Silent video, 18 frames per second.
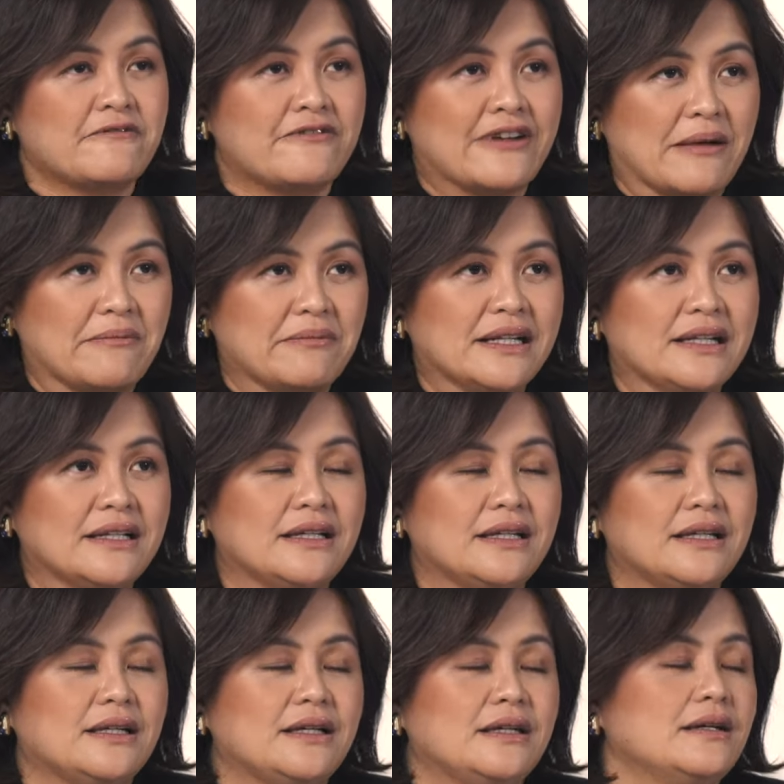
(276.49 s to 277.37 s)

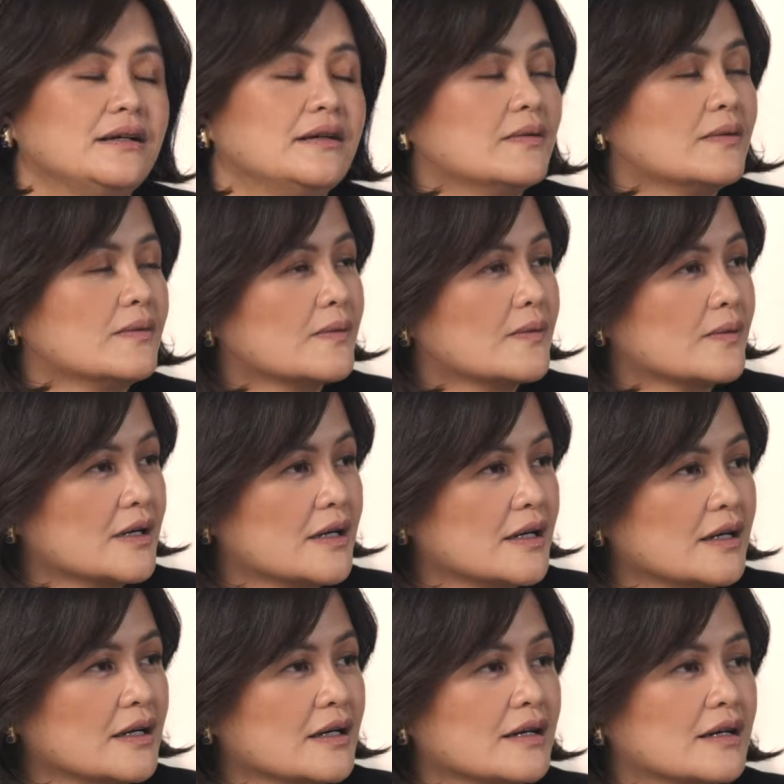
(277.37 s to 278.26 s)
family,
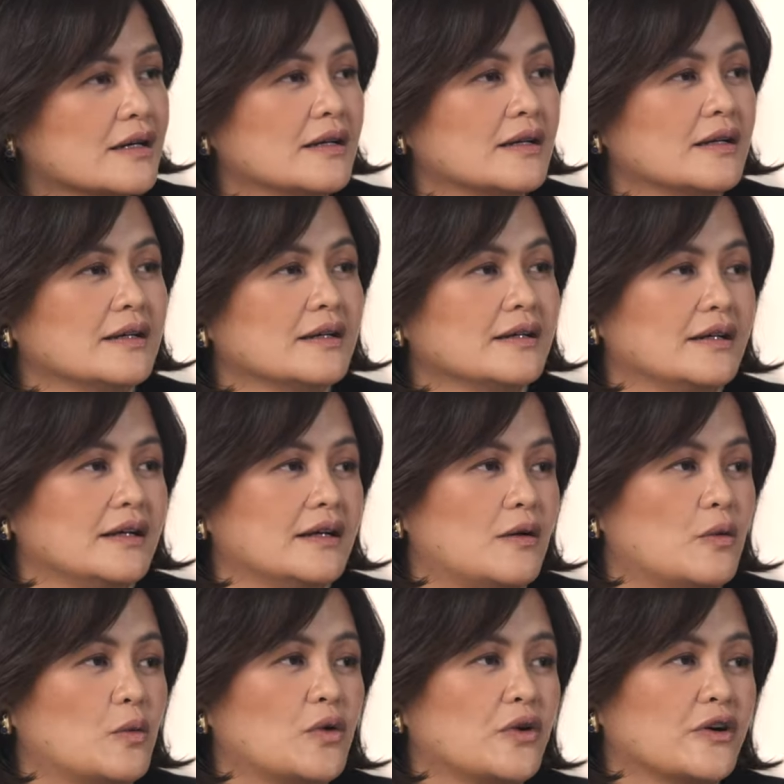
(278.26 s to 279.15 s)
work,
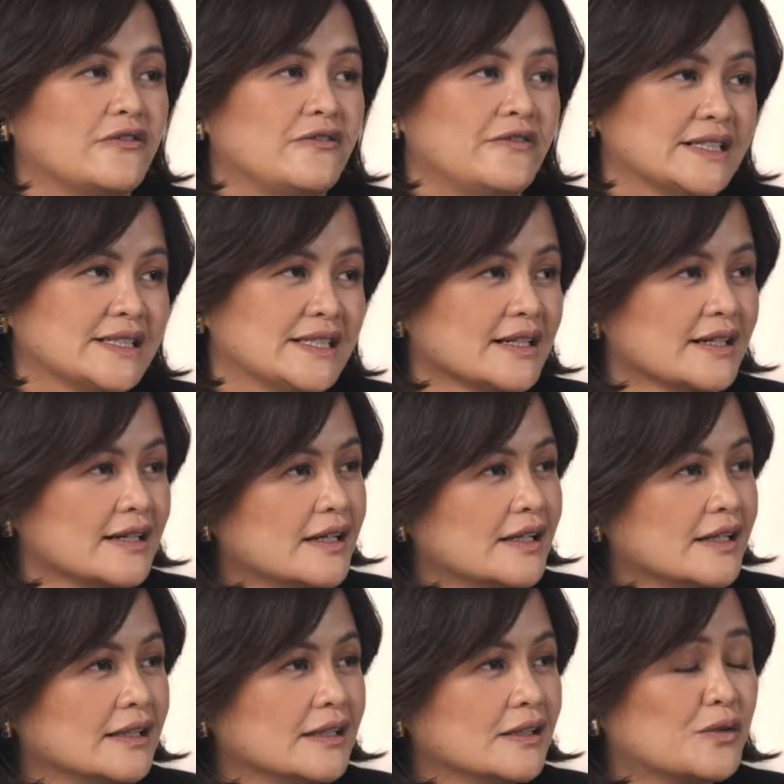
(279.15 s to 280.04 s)
or
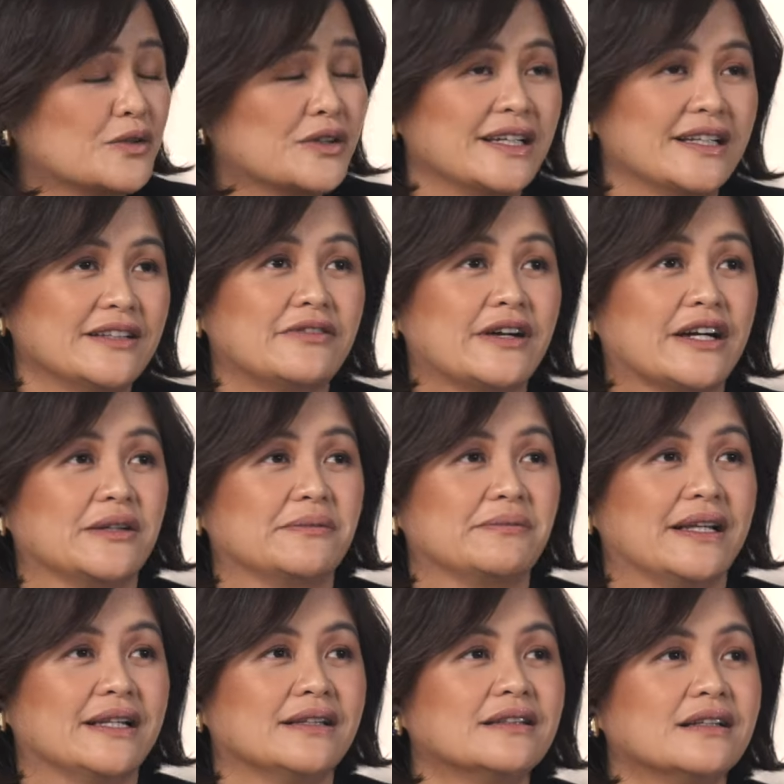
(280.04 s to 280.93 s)
physical, or
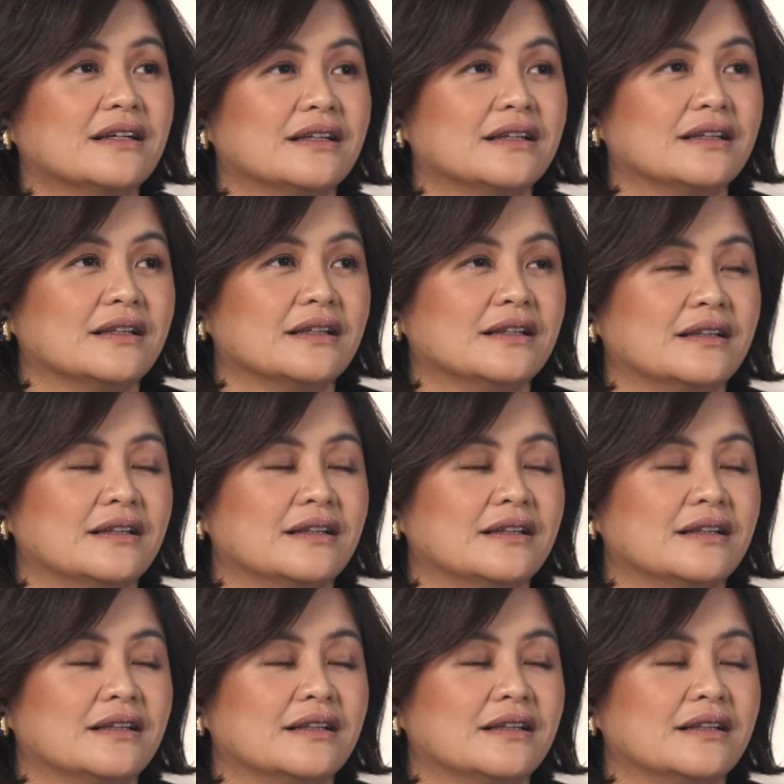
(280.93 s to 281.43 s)
environmental?